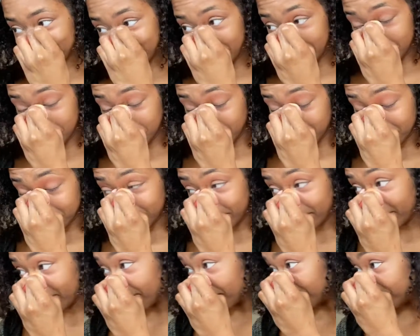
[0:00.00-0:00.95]
She wants the
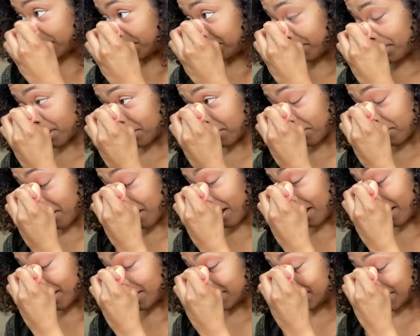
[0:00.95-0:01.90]
main focus to be on her
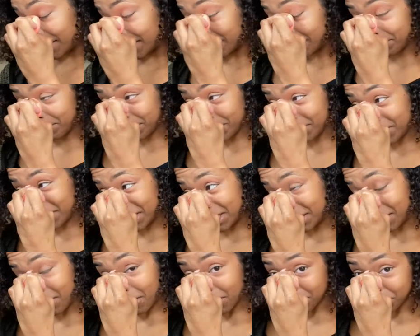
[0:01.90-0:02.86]
eyes, and putting
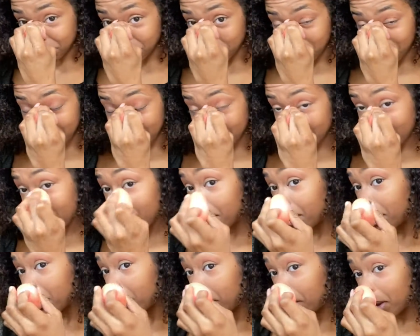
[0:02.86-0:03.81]
the contour
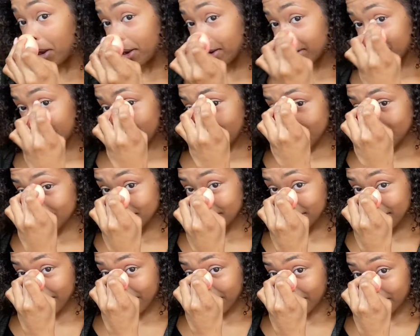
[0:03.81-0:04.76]
in this
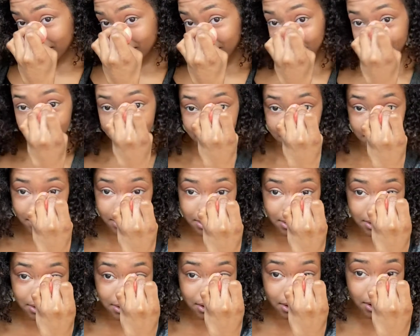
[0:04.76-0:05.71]
area,
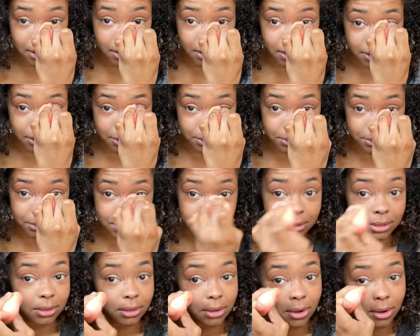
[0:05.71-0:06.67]
the
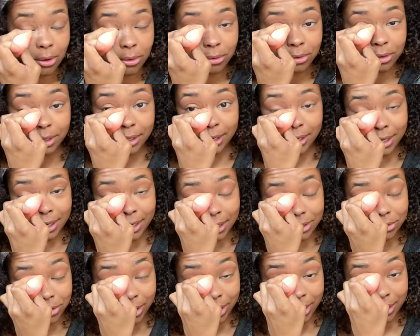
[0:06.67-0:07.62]
hollows only, and not
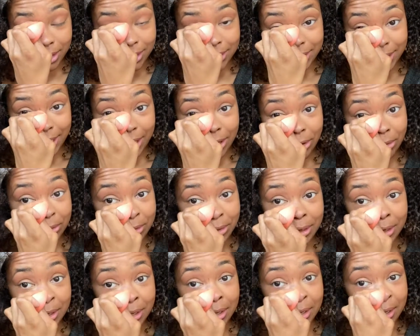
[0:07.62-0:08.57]
dragging it down,
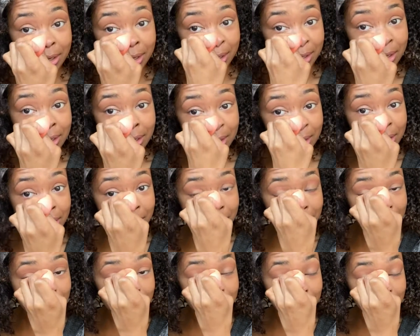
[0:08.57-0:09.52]

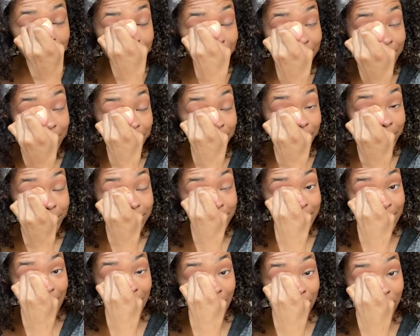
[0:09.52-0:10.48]
really brings
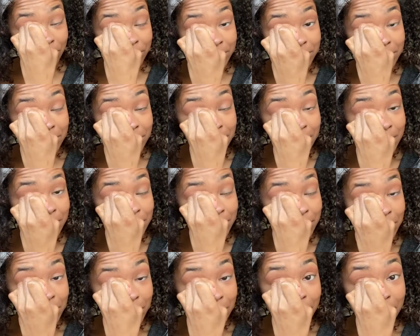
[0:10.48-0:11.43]
out
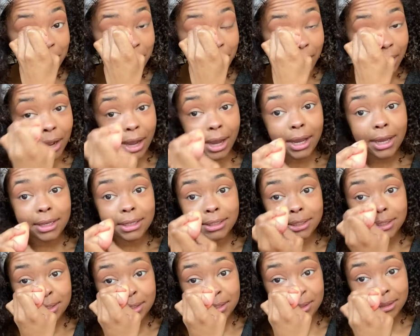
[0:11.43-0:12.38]
your
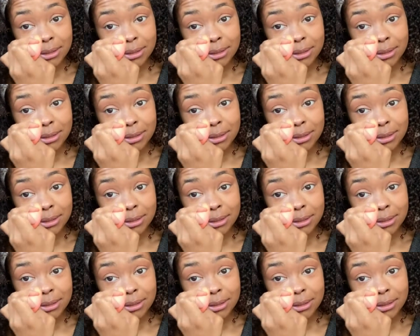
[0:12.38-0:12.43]
eyes.